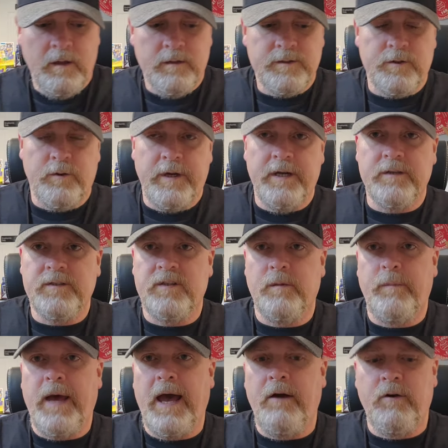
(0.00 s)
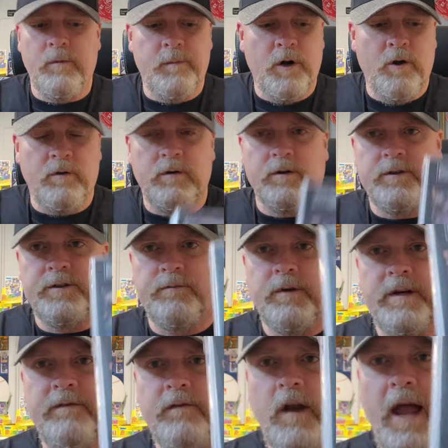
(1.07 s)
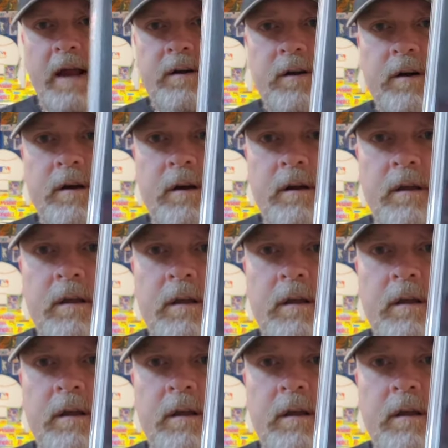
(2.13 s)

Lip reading: So here's the Power Brokers Refractor.